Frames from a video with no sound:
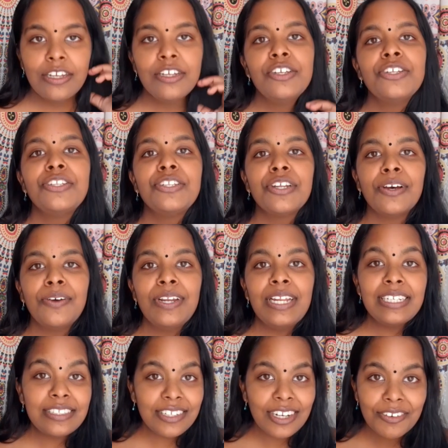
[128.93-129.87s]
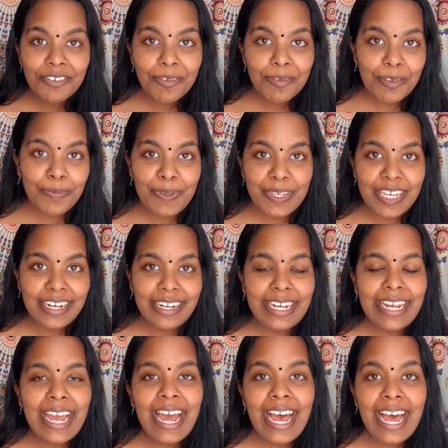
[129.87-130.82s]
So let's start from the
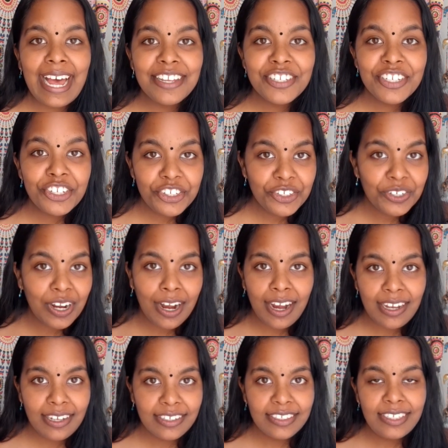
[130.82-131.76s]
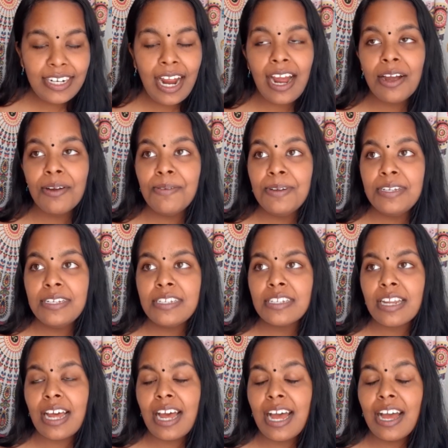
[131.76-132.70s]
beginning. As a child, I
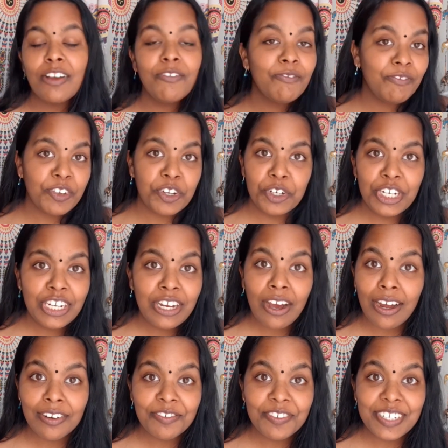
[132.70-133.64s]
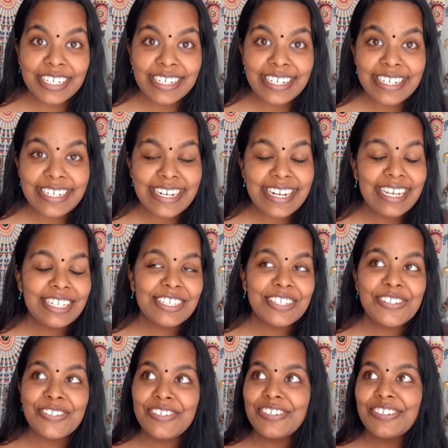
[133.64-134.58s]
was very confident,
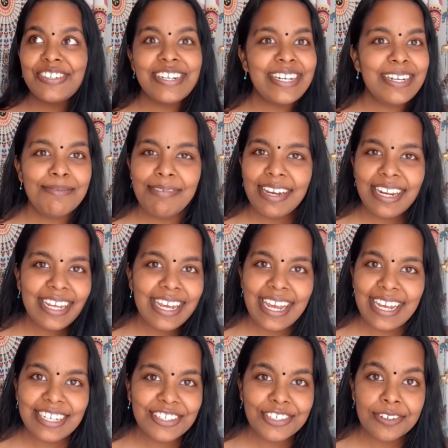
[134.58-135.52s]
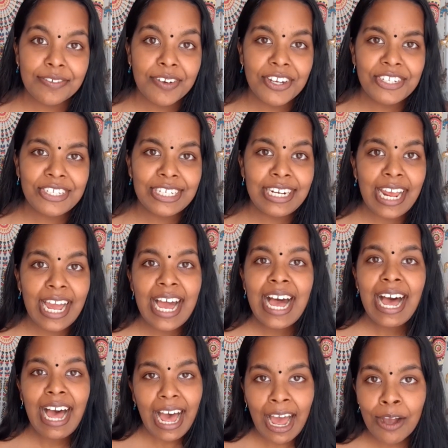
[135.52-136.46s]
extremely extroverted.
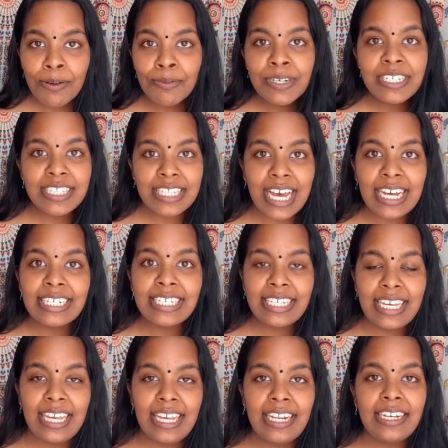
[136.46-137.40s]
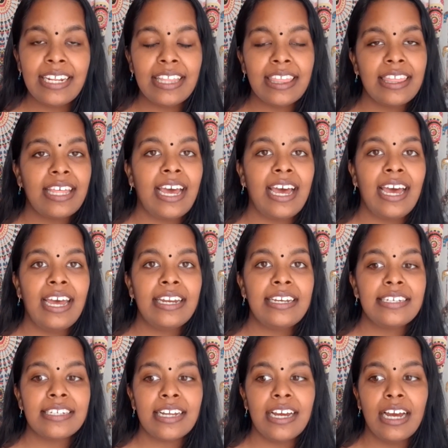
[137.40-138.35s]
I was that kid
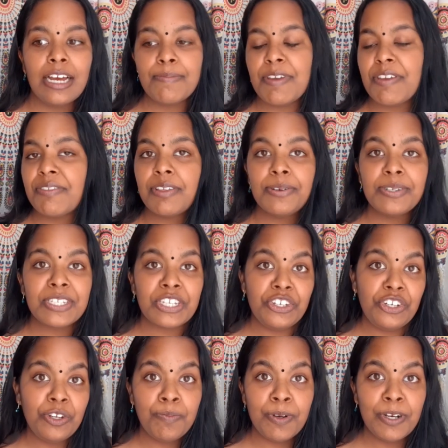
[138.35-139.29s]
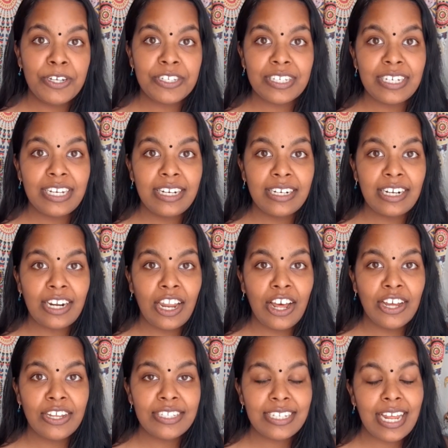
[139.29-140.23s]
that if there was a new person in
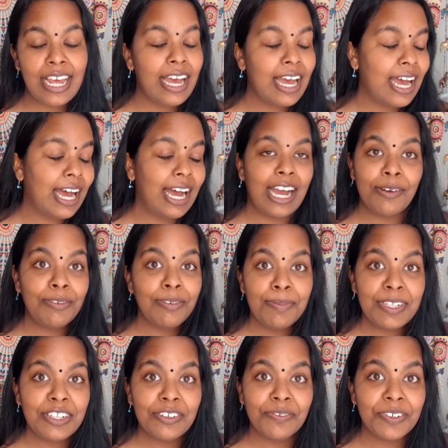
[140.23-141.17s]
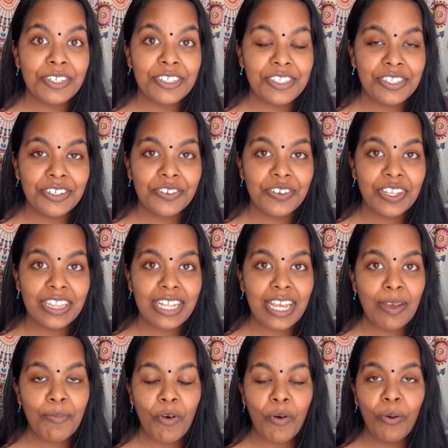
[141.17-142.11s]
class, I would be the first to greet
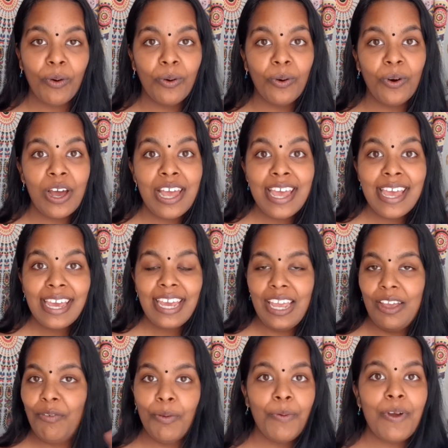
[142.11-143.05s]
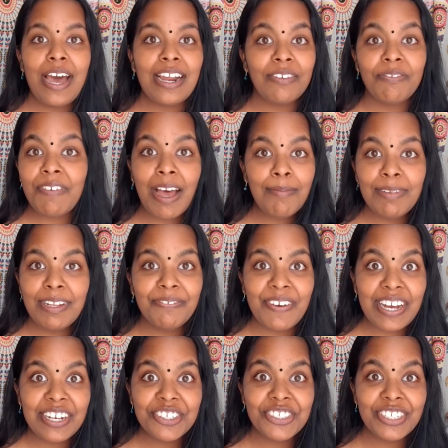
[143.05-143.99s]
them. Or if we were at a family
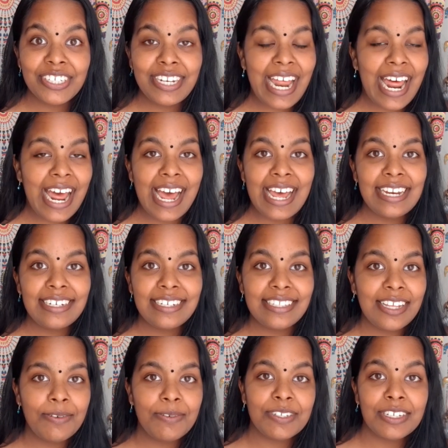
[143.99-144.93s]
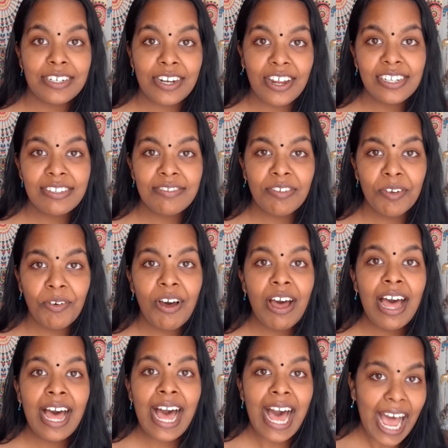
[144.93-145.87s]
function and there was a dance floor,
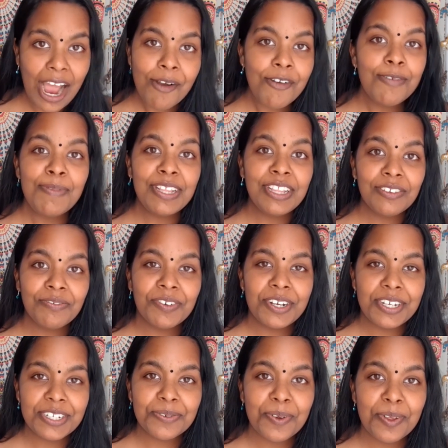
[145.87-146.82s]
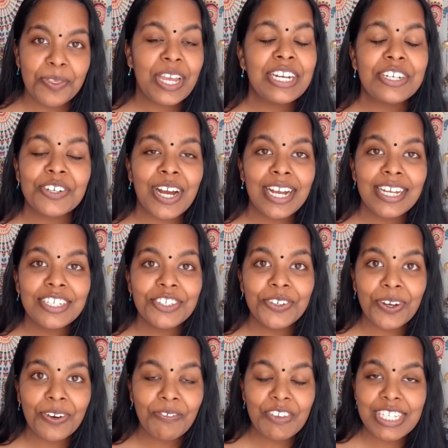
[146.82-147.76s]
I would be the first one there trying to
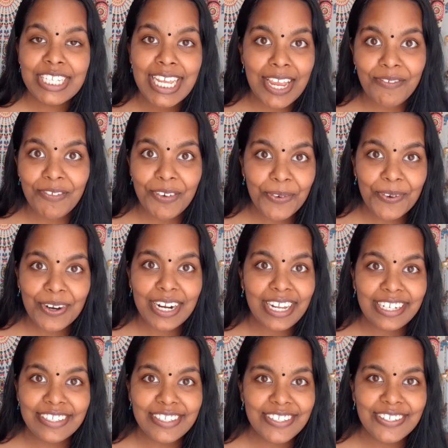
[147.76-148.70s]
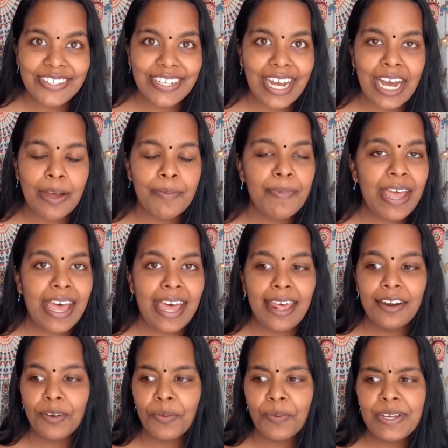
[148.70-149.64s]
convince everyone else to come,
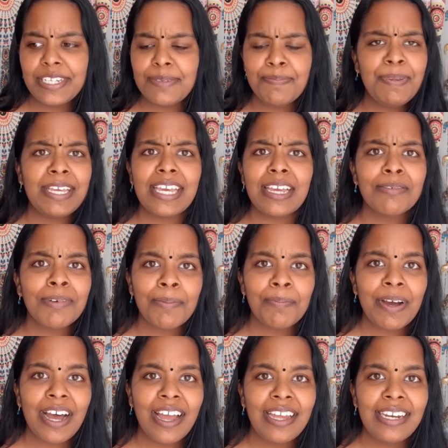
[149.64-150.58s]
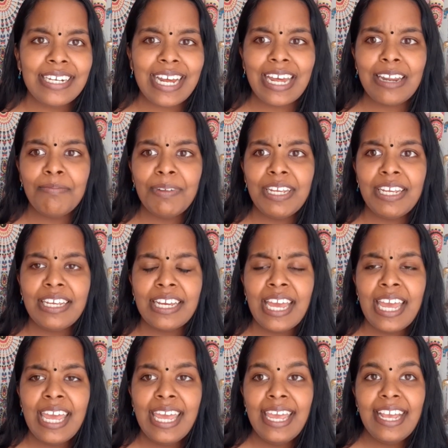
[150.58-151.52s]
and always speaking my mind and being
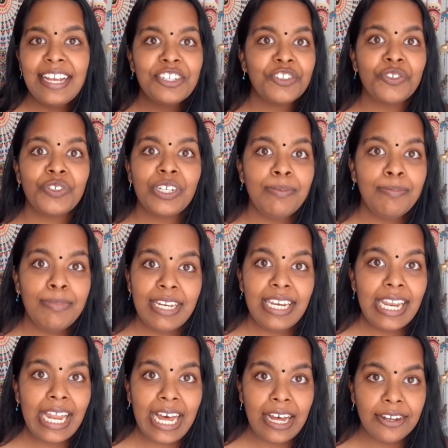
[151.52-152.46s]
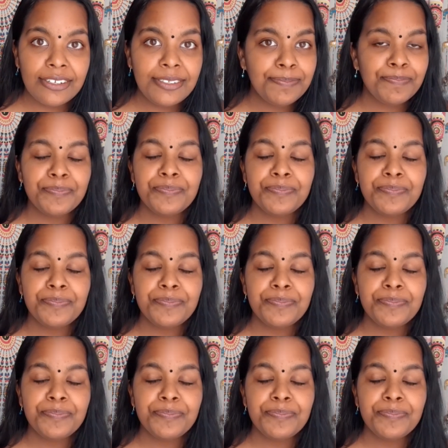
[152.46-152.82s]
extremely loud.